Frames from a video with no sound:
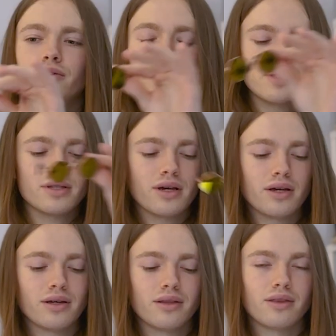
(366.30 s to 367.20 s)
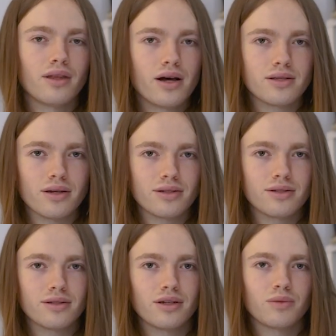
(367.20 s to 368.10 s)
if I say
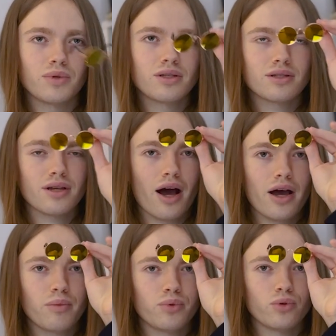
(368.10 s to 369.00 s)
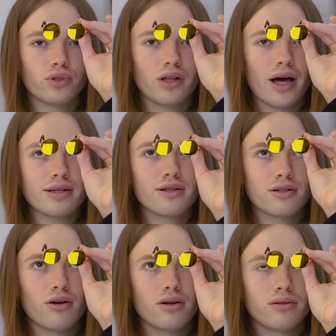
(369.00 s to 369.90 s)
nadit, it means I put glasses
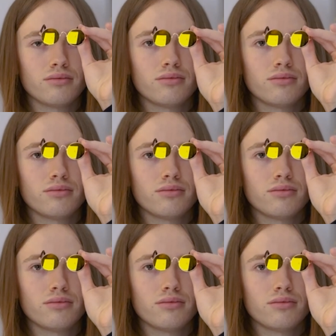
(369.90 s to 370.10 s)
on.